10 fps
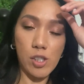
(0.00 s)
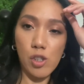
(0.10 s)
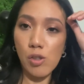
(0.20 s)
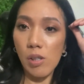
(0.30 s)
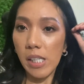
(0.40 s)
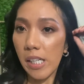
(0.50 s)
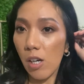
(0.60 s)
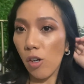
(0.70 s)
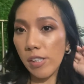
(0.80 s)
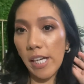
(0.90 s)
Usually
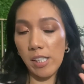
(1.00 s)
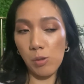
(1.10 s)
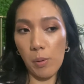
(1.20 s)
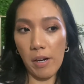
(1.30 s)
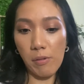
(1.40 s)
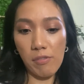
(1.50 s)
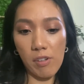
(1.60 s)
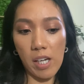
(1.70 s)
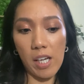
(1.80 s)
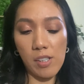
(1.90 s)
on days where we
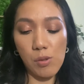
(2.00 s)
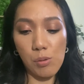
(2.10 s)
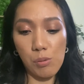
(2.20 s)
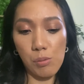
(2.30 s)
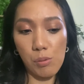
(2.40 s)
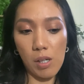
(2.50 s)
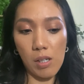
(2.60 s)
forget to